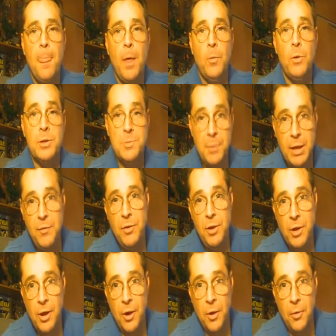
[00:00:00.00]
Well, as many of you
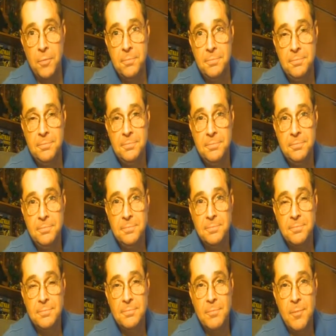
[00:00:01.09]
know,
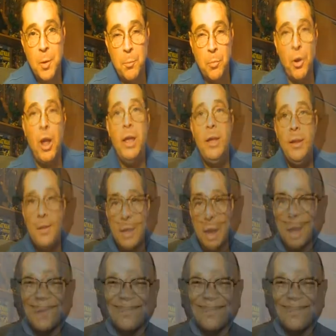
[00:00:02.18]
Brian K.